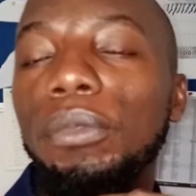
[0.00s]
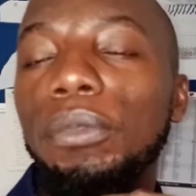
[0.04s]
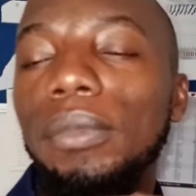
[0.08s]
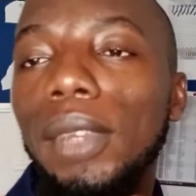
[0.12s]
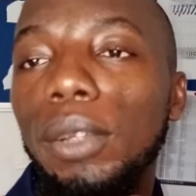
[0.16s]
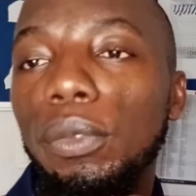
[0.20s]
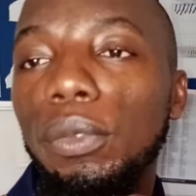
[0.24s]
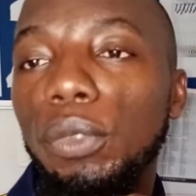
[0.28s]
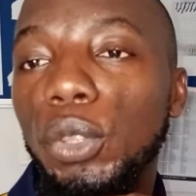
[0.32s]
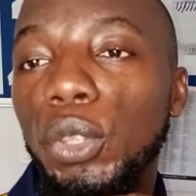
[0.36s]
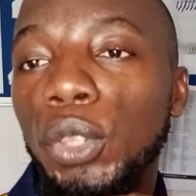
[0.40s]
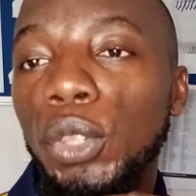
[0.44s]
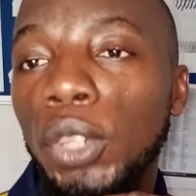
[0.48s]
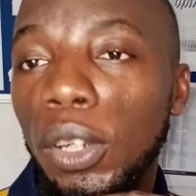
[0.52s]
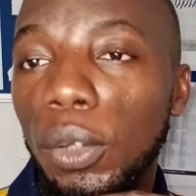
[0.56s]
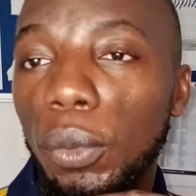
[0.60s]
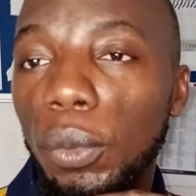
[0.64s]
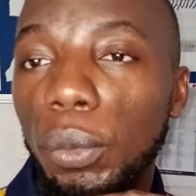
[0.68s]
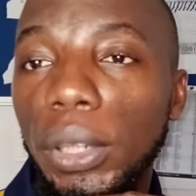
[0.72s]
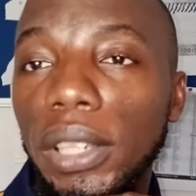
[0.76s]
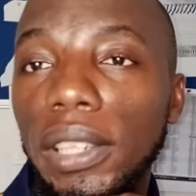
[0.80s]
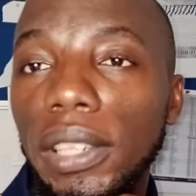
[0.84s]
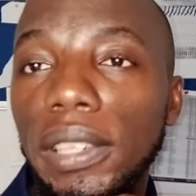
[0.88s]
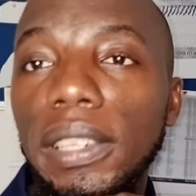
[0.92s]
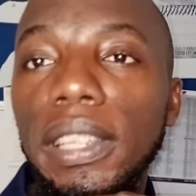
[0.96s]
But if you do not
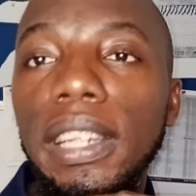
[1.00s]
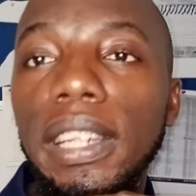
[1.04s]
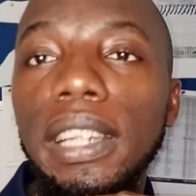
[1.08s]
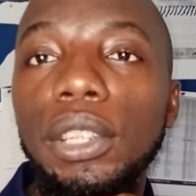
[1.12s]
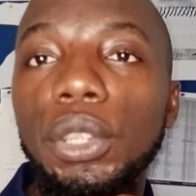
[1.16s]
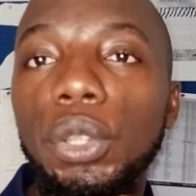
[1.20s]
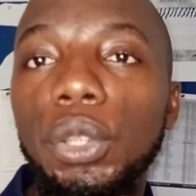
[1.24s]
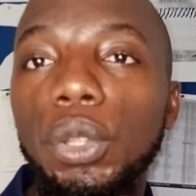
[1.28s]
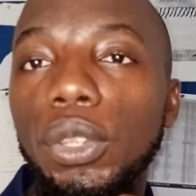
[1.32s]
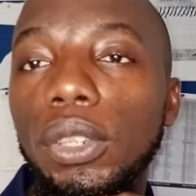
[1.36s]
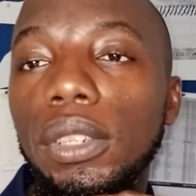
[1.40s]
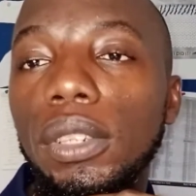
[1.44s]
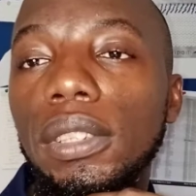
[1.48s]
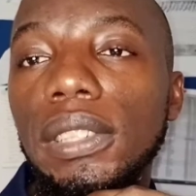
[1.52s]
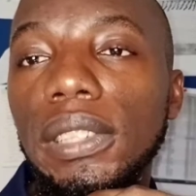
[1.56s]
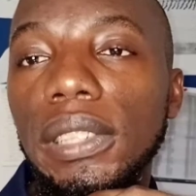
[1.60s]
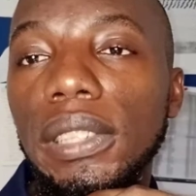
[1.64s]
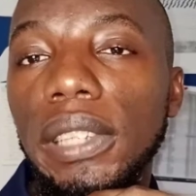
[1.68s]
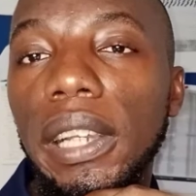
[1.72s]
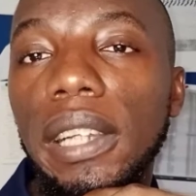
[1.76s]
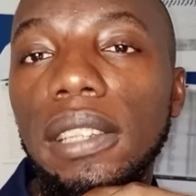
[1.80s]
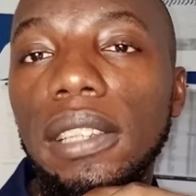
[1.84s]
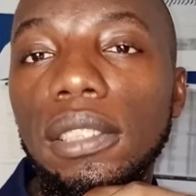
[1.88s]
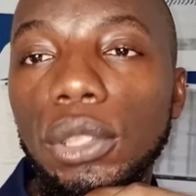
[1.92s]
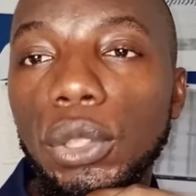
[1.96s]
win, you're going to
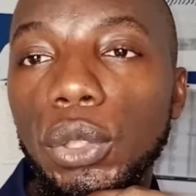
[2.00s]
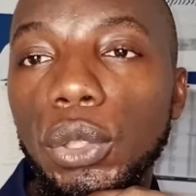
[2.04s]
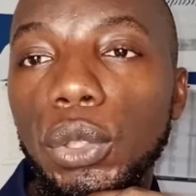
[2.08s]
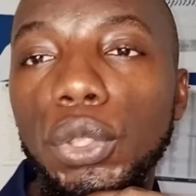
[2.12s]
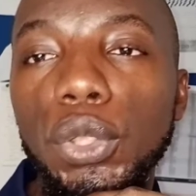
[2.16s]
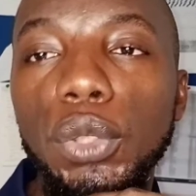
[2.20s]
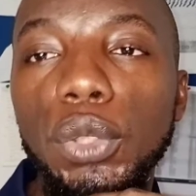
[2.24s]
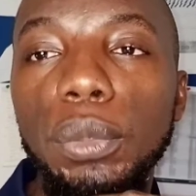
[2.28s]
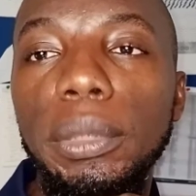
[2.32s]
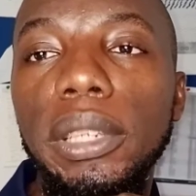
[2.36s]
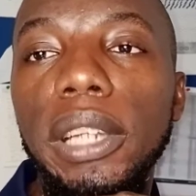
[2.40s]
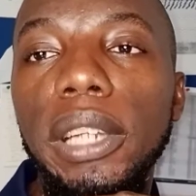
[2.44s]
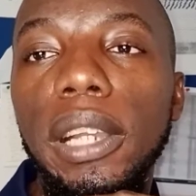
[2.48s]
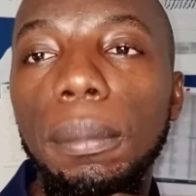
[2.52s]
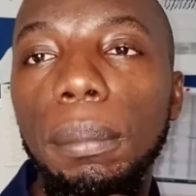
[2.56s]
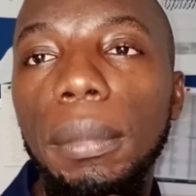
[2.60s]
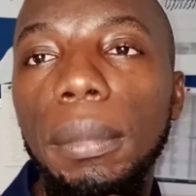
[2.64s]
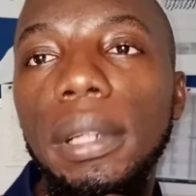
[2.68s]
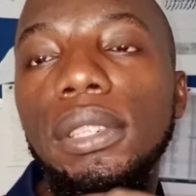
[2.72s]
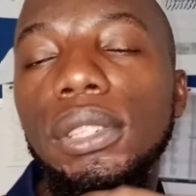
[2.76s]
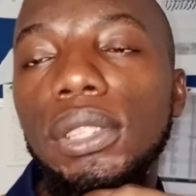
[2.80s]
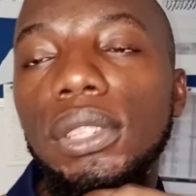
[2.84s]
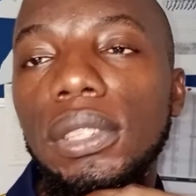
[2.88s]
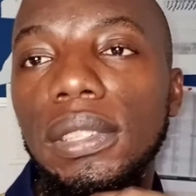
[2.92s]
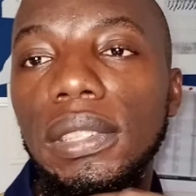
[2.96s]
get social media
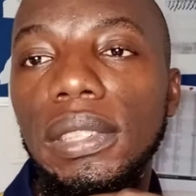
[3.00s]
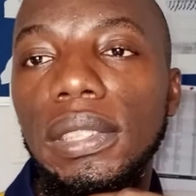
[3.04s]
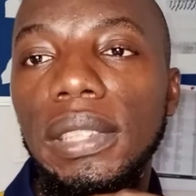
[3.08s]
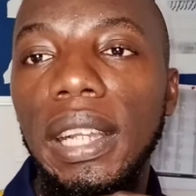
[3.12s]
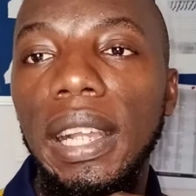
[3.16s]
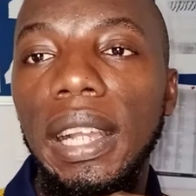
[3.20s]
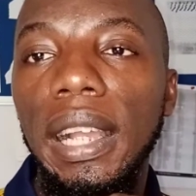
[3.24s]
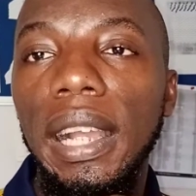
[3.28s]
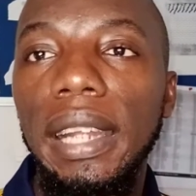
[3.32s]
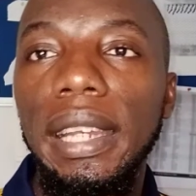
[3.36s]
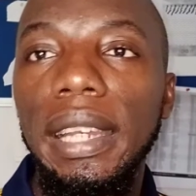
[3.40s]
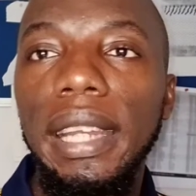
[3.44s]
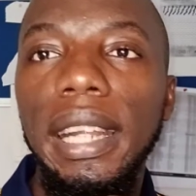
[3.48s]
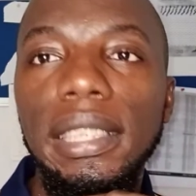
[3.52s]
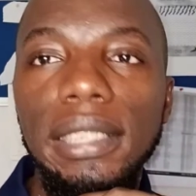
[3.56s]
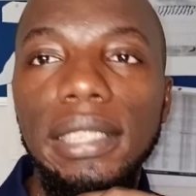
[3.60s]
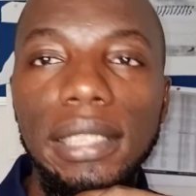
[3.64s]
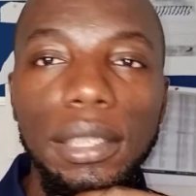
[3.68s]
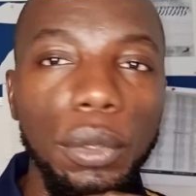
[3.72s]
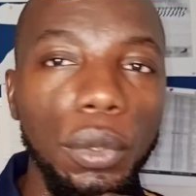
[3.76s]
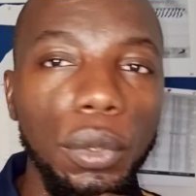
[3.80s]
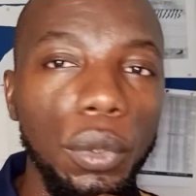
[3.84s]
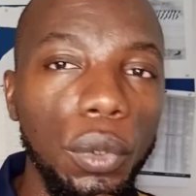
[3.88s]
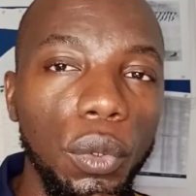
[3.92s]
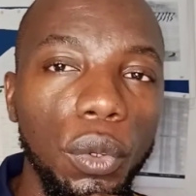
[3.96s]
mentions. And that's
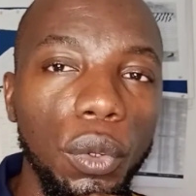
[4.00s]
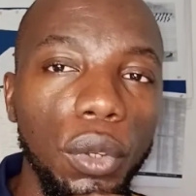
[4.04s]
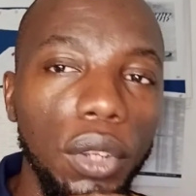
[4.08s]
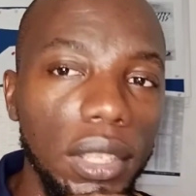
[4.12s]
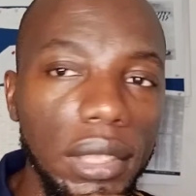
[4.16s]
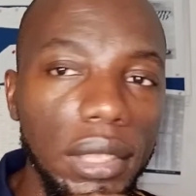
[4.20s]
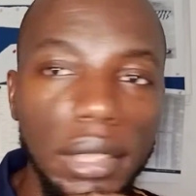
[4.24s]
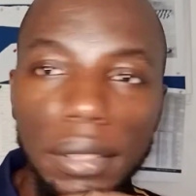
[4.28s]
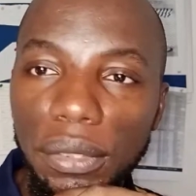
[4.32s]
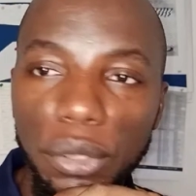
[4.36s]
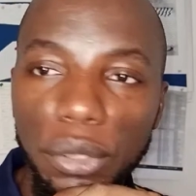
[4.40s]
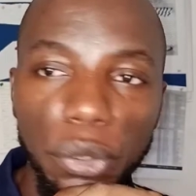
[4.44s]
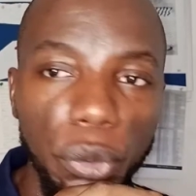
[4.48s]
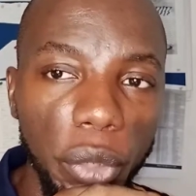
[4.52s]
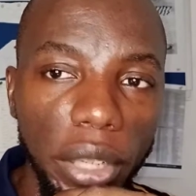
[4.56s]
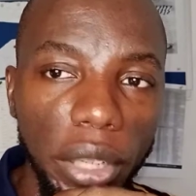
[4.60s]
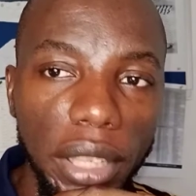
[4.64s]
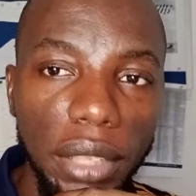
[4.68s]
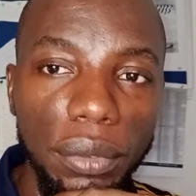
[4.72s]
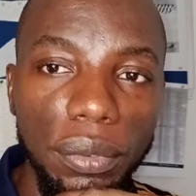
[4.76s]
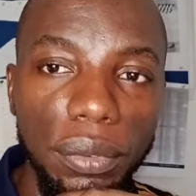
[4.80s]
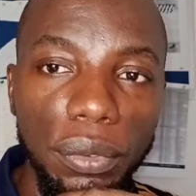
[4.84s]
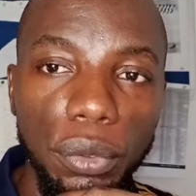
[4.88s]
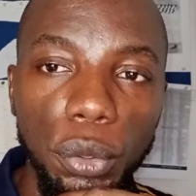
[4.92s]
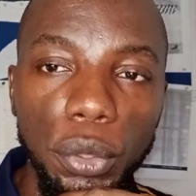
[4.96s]
a whole lot of
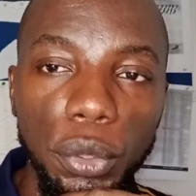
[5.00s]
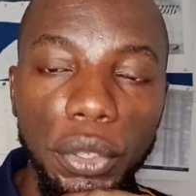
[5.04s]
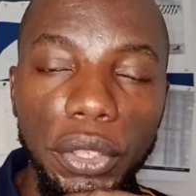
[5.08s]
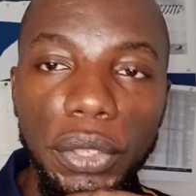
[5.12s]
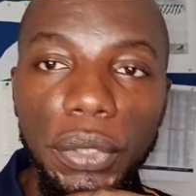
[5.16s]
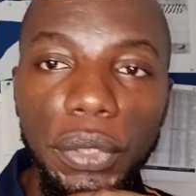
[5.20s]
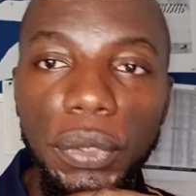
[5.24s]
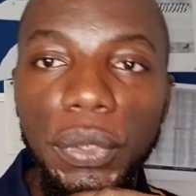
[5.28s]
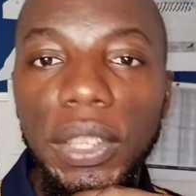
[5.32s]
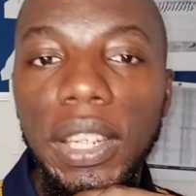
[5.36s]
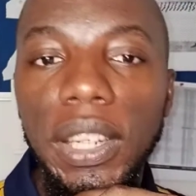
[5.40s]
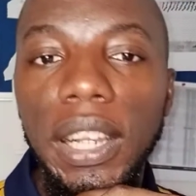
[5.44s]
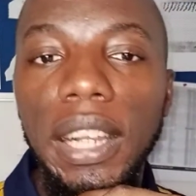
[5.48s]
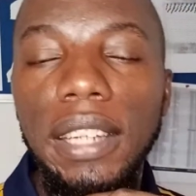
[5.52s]
credit for you.